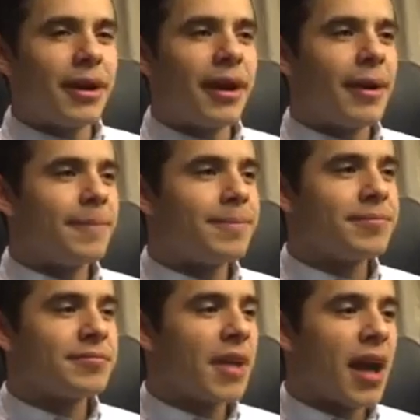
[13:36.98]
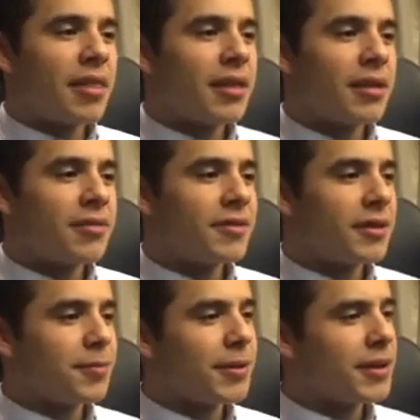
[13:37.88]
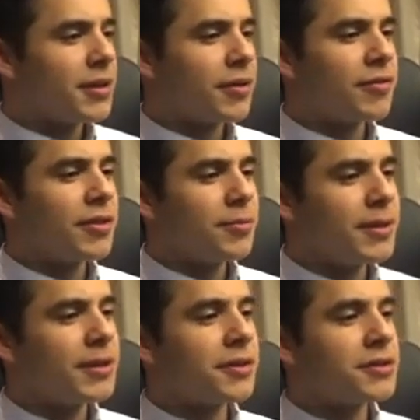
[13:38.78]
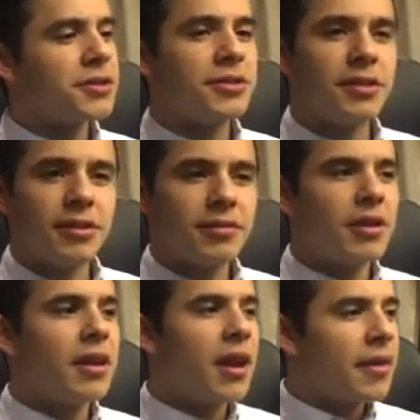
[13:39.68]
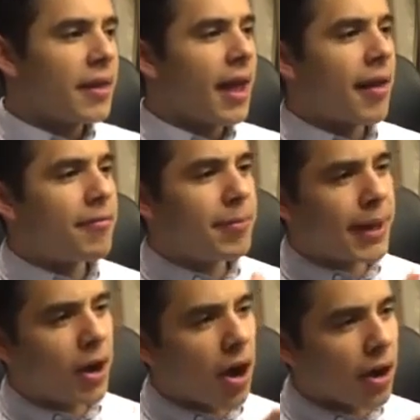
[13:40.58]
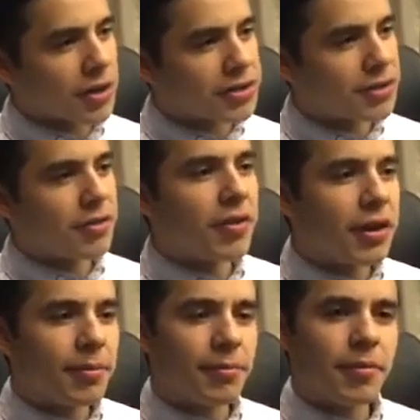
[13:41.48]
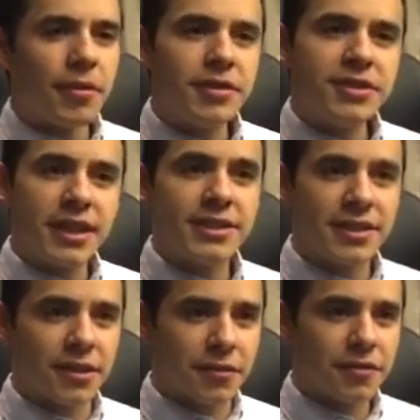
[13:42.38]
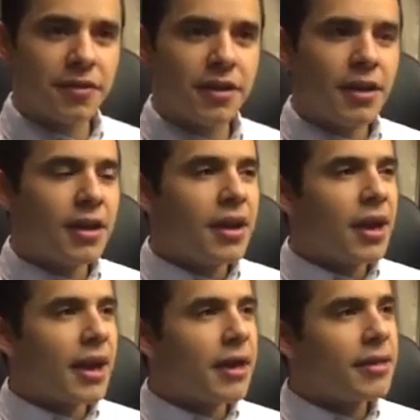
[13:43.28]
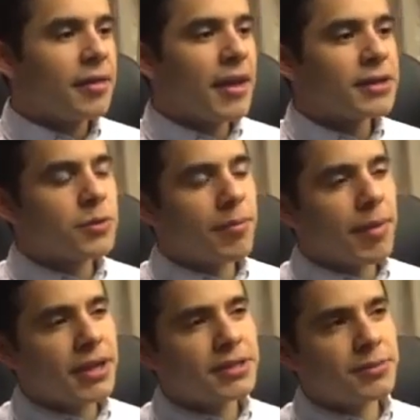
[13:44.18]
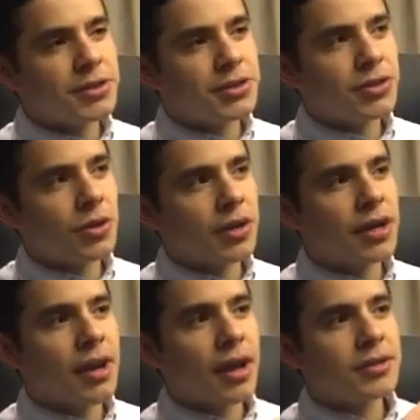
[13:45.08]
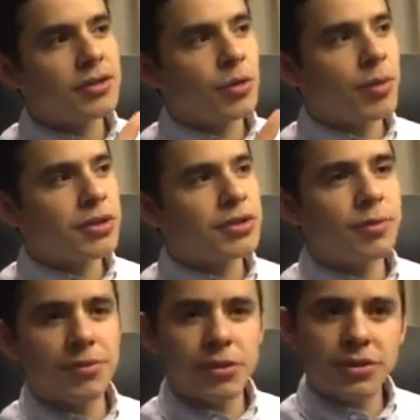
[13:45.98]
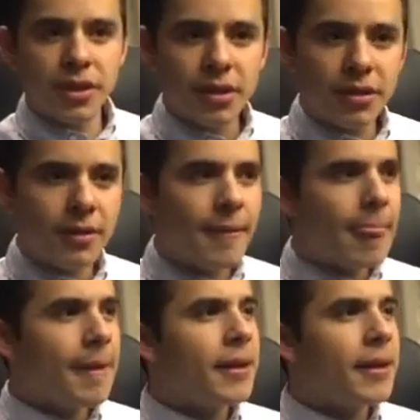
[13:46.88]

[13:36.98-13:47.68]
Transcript: but I think Filipinos, they have big hearts. They're very sensitive, and I think that's what makes them connect so much to music,